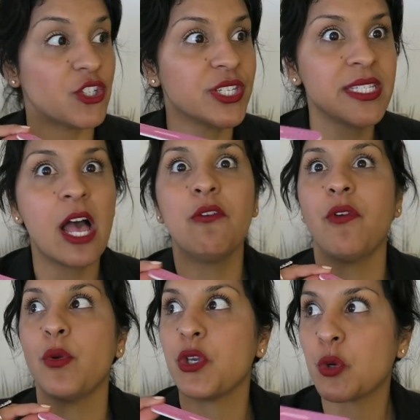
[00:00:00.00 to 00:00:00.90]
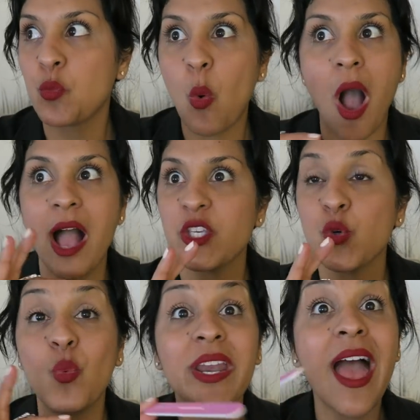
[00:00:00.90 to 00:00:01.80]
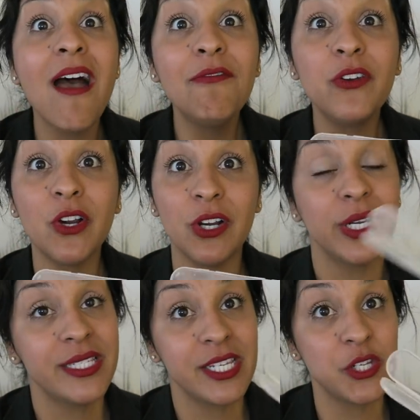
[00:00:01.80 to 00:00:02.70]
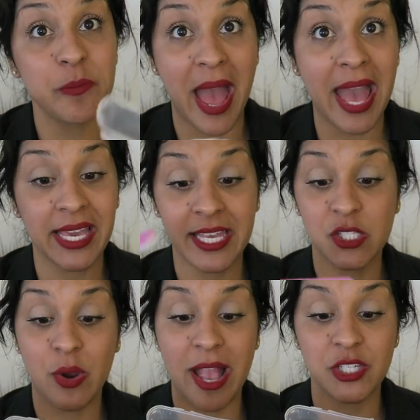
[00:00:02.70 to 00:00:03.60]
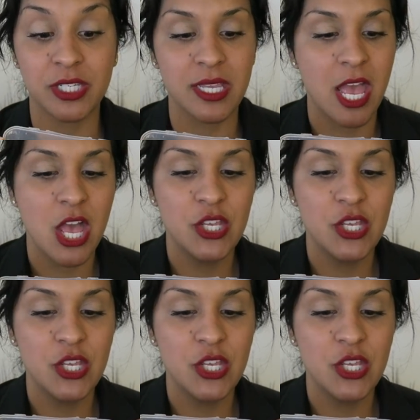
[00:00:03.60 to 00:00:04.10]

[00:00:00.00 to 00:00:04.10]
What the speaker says: Your cell phone, your watch, whatever is in your bag, it scratches.